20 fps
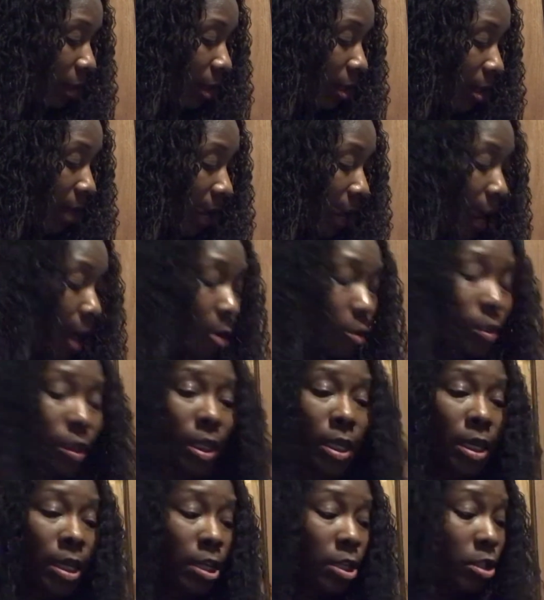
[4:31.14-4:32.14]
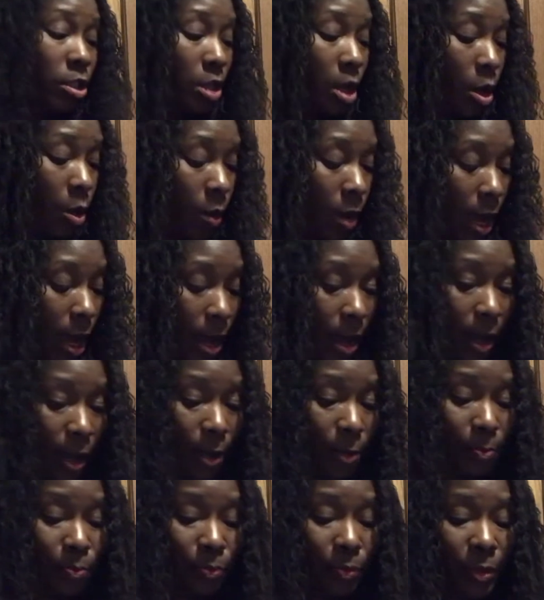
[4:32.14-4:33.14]
now so
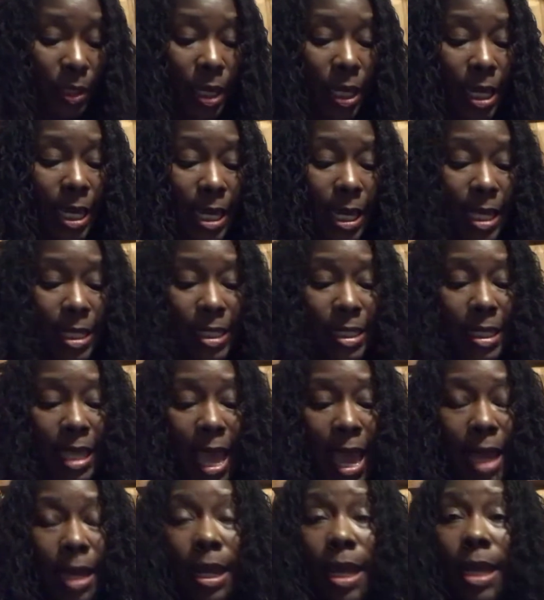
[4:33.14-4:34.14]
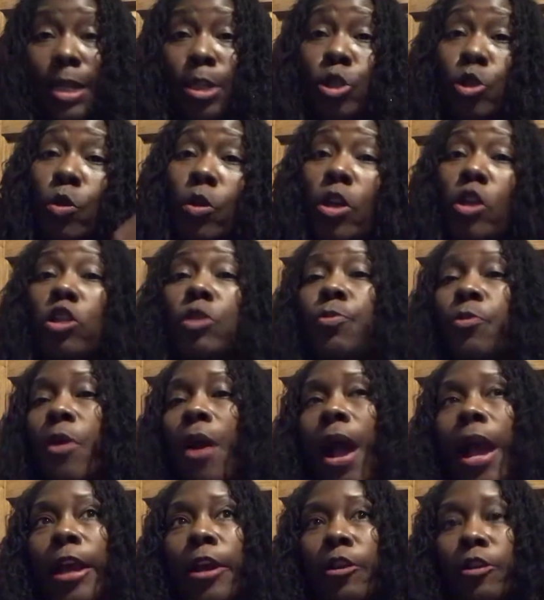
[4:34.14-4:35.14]
um, he gets that two years
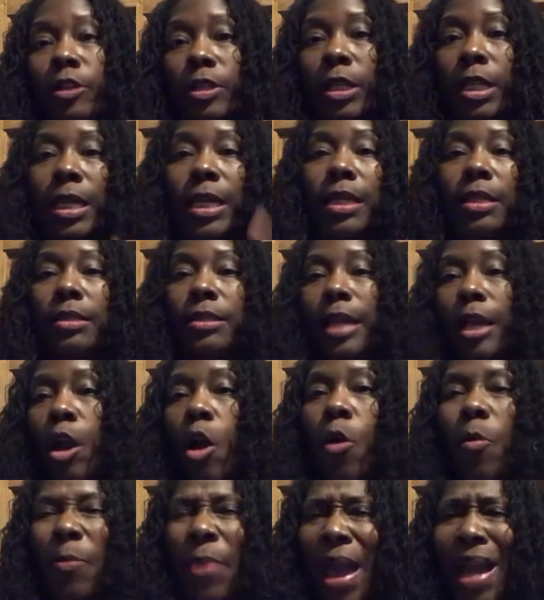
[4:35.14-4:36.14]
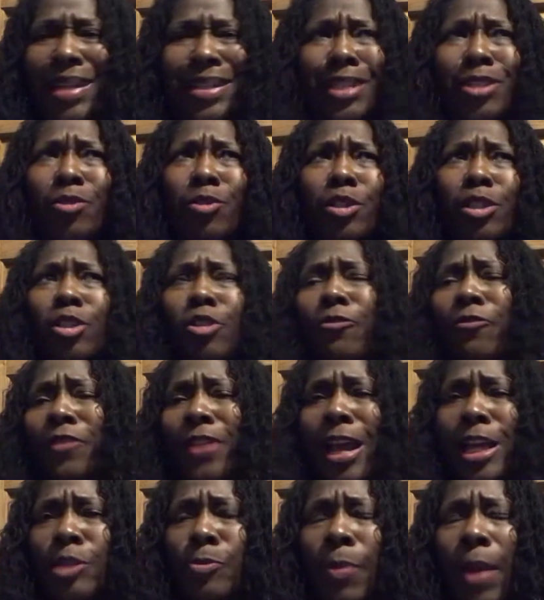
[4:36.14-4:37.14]
prior, he they go back. They do a little
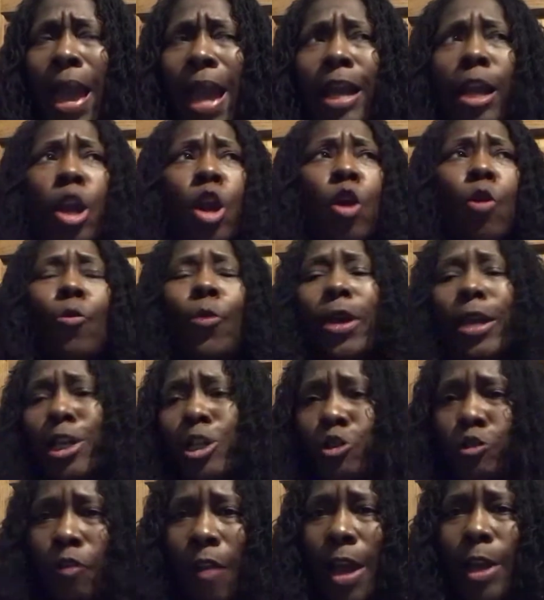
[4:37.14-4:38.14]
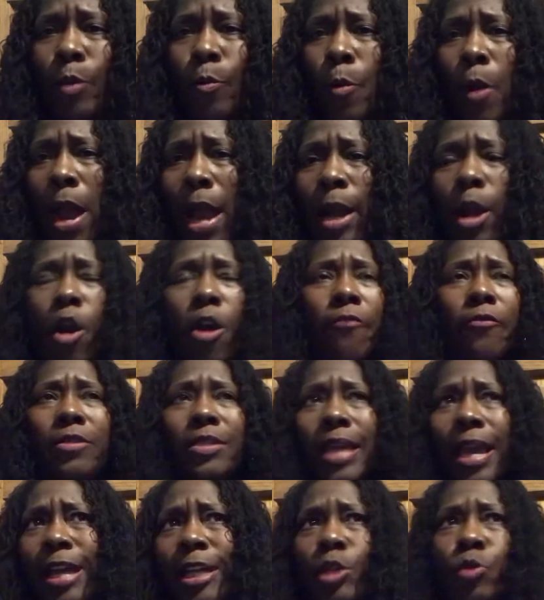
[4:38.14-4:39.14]
flashback where he's trying to whack off his
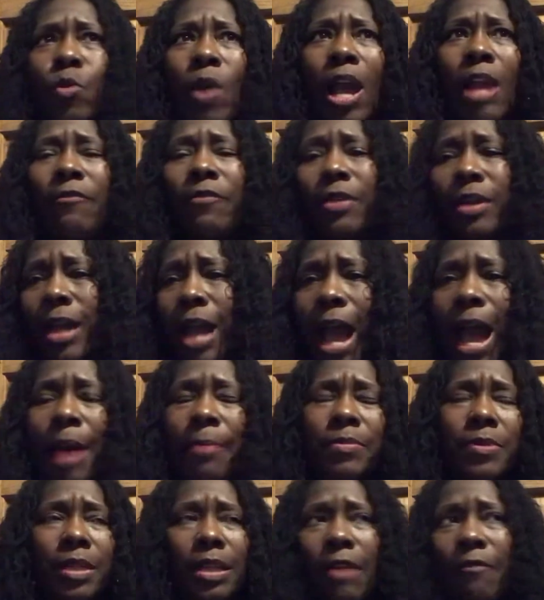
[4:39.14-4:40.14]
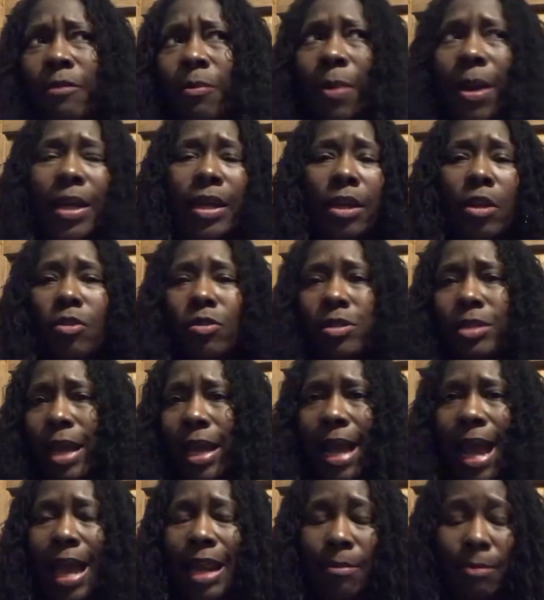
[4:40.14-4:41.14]
ex-wife and the cops and everybody else
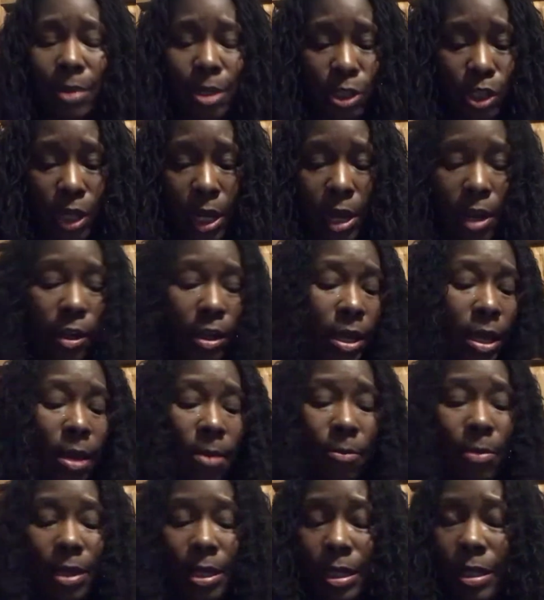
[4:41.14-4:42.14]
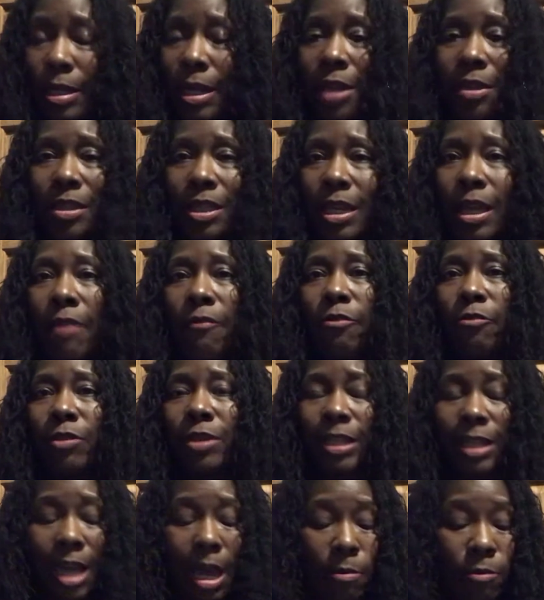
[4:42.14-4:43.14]
that got him in jail. But nothing ever
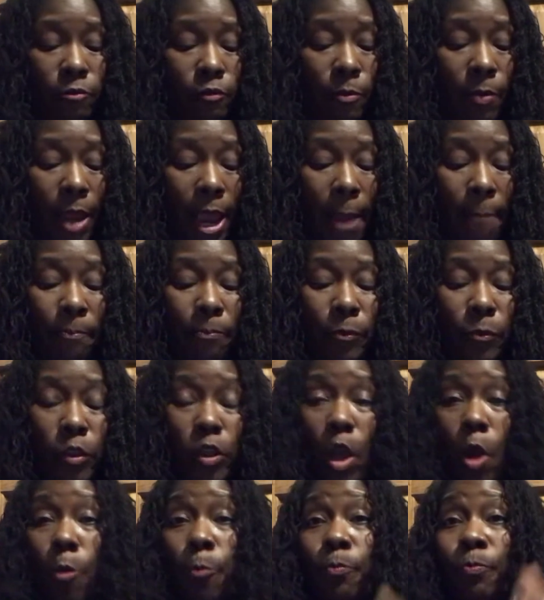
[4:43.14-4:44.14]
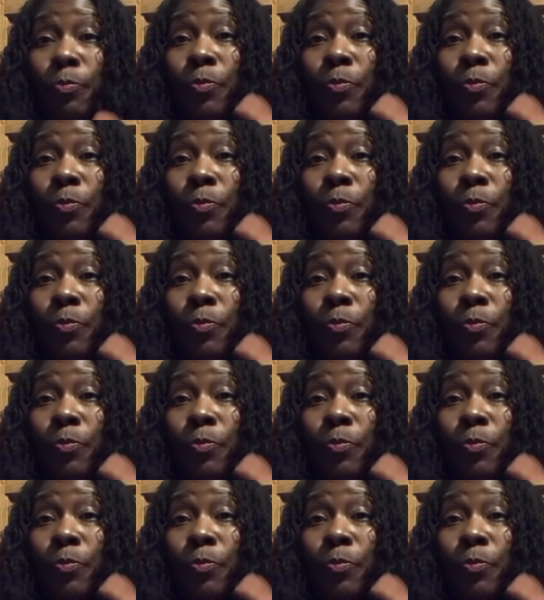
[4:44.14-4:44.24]
really comes from that. So